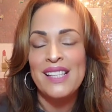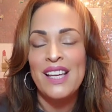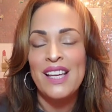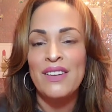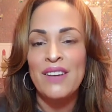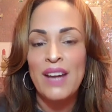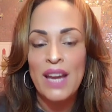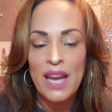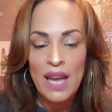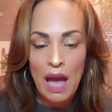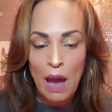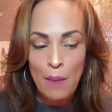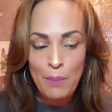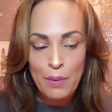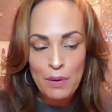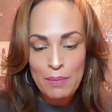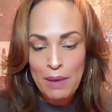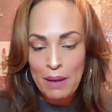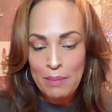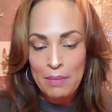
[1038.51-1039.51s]
All right? I'll
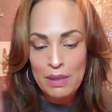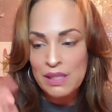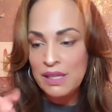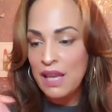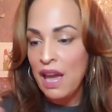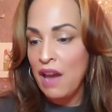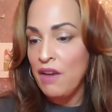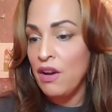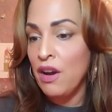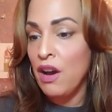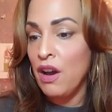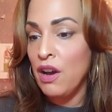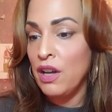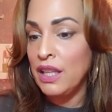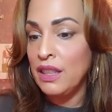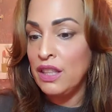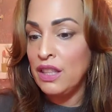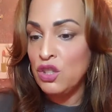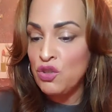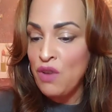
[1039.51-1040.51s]
put my mascara on
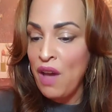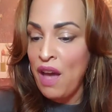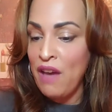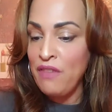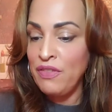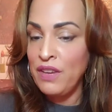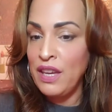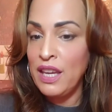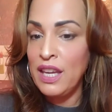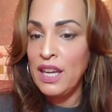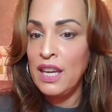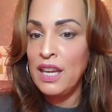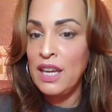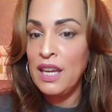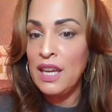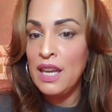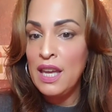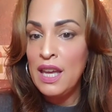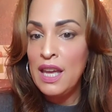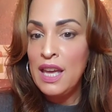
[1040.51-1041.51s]
in the traffic.
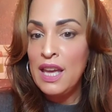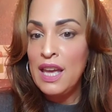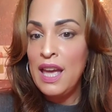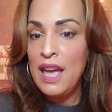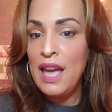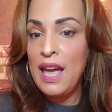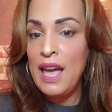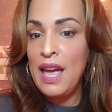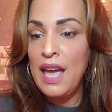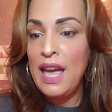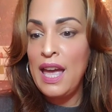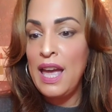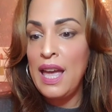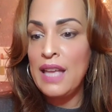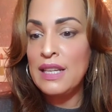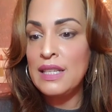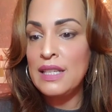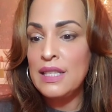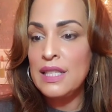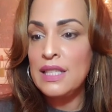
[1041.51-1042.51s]

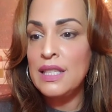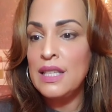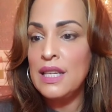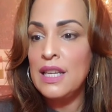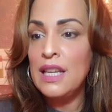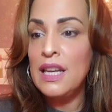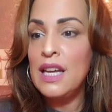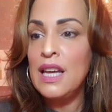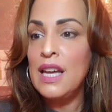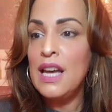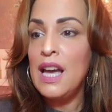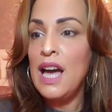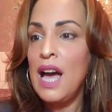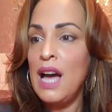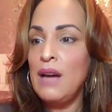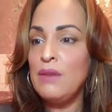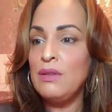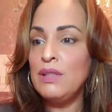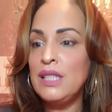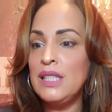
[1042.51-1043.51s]
And
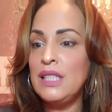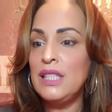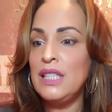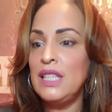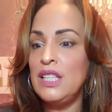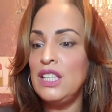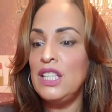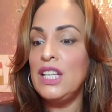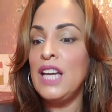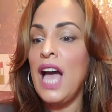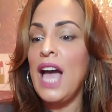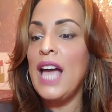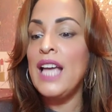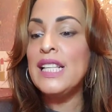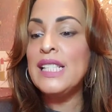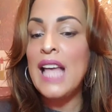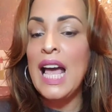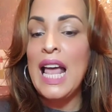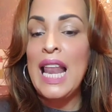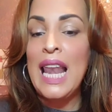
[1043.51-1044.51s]
I will see you
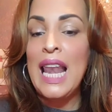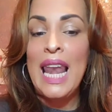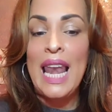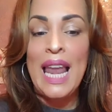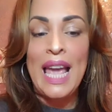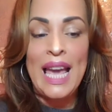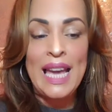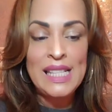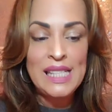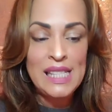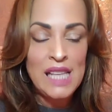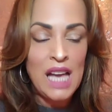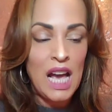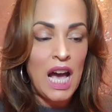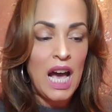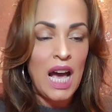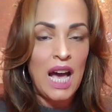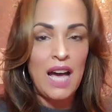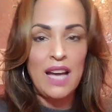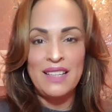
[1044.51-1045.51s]
guys later.
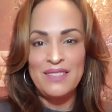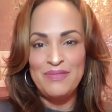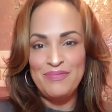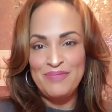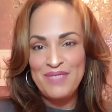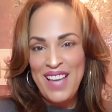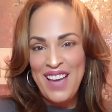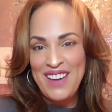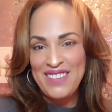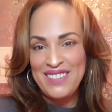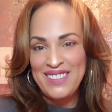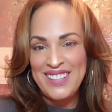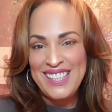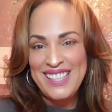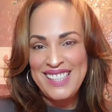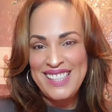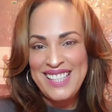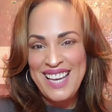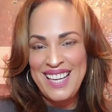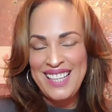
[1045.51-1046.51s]
Have a
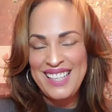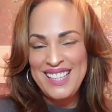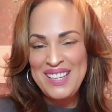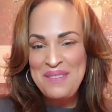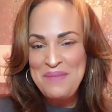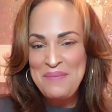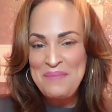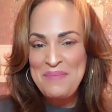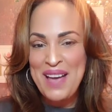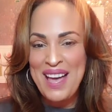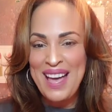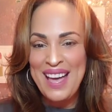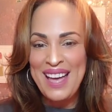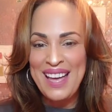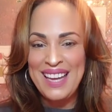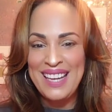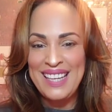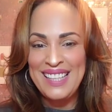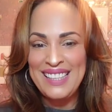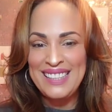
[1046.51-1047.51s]
great day.
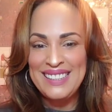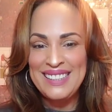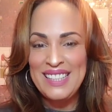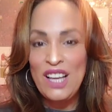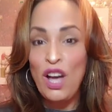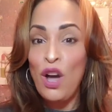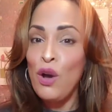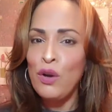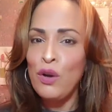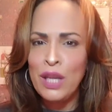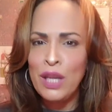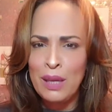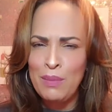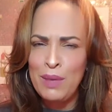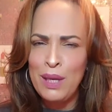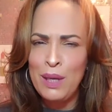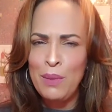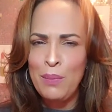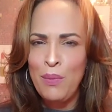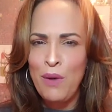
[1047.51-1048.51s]
Bye. Oh, keep
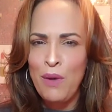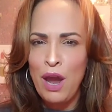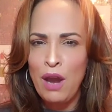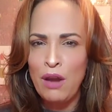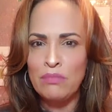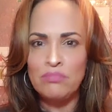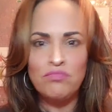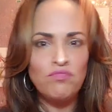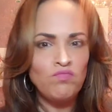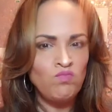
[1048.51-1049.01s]
me in prayer.